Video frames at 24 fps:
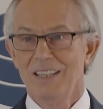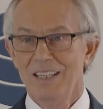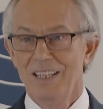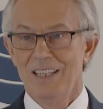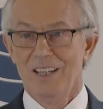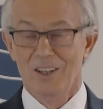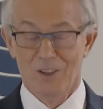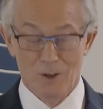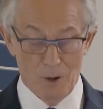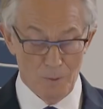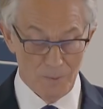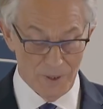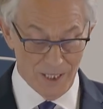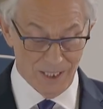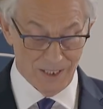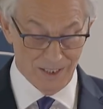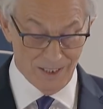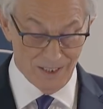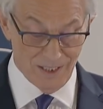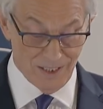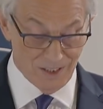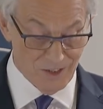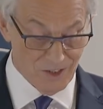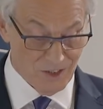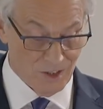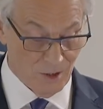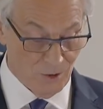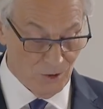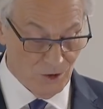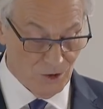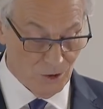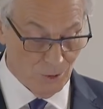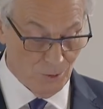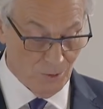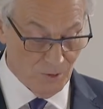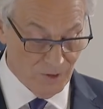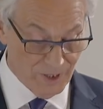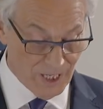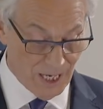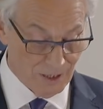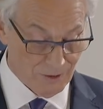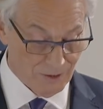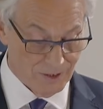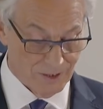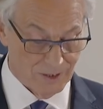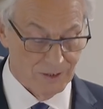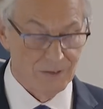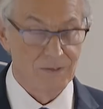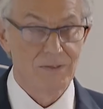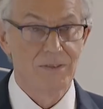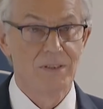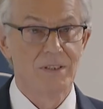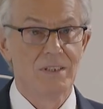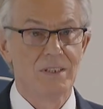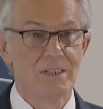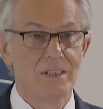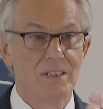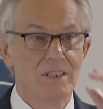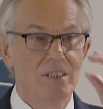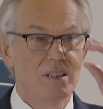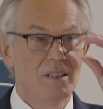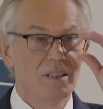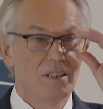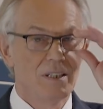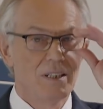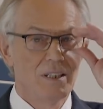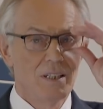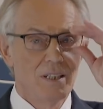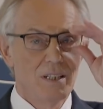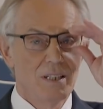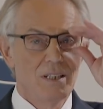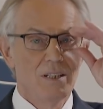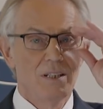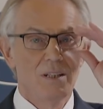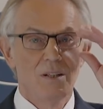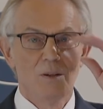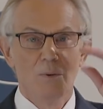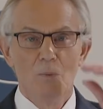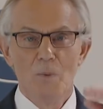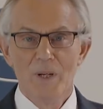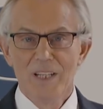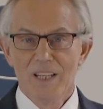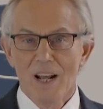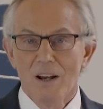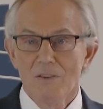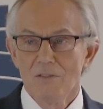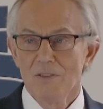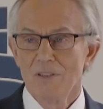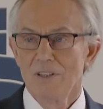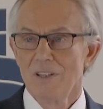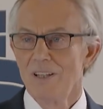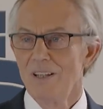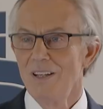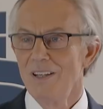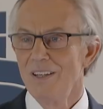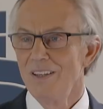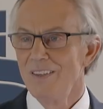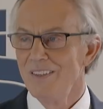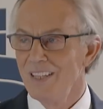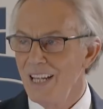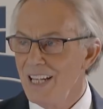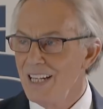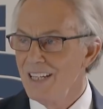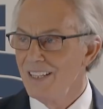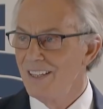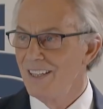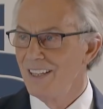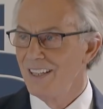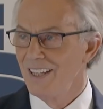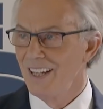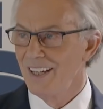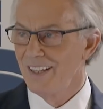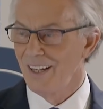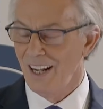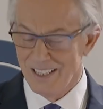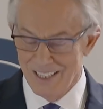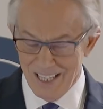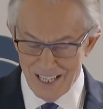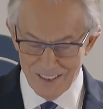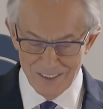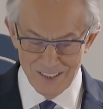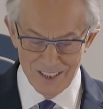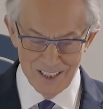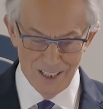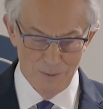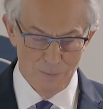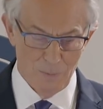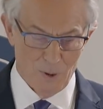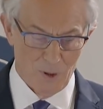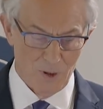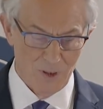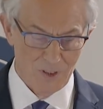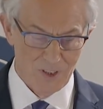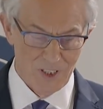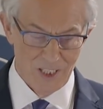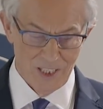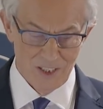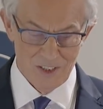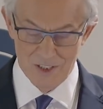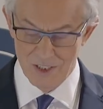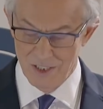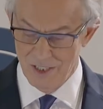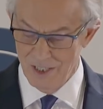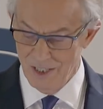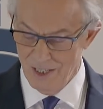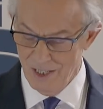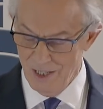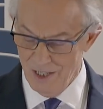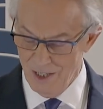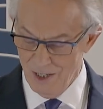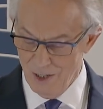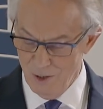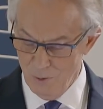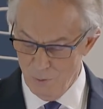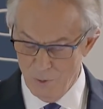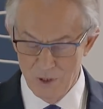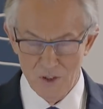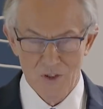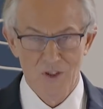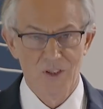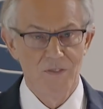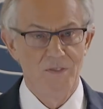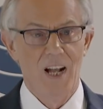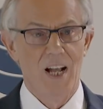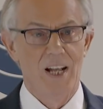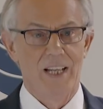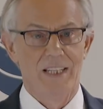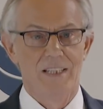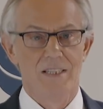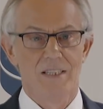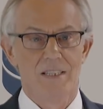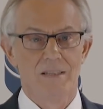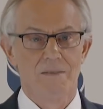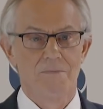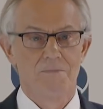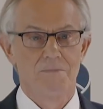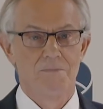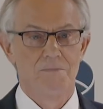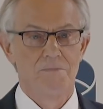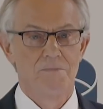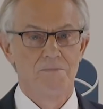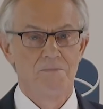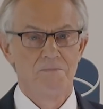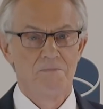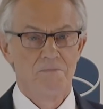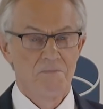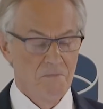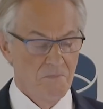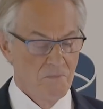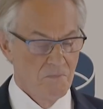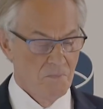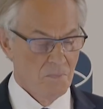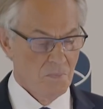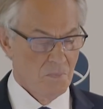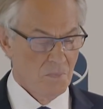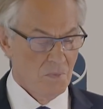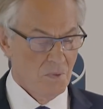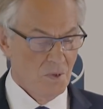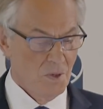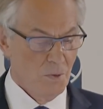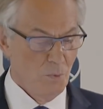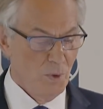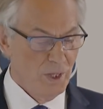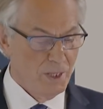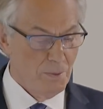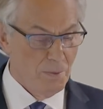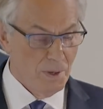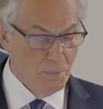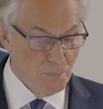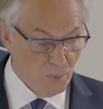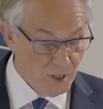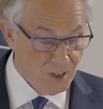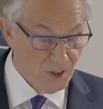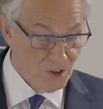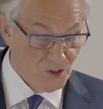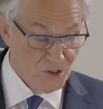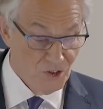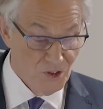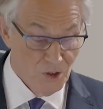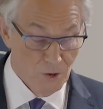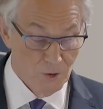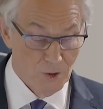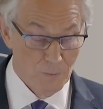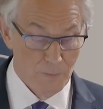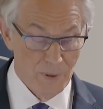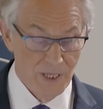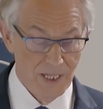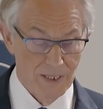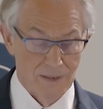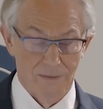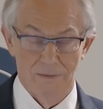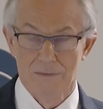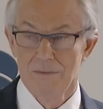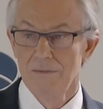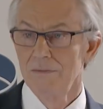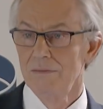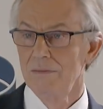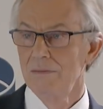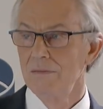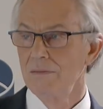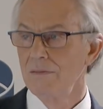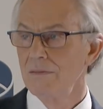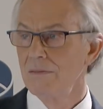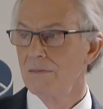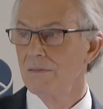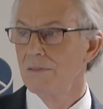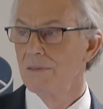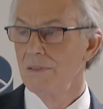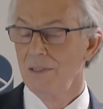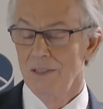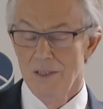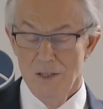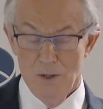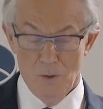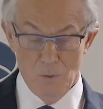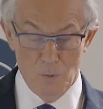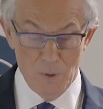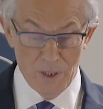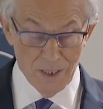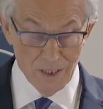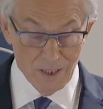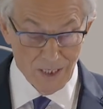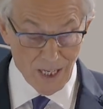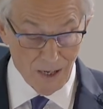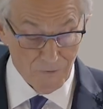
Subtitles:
economic and social narrative. We don't need an identity politics which divides. We can be British and European. We can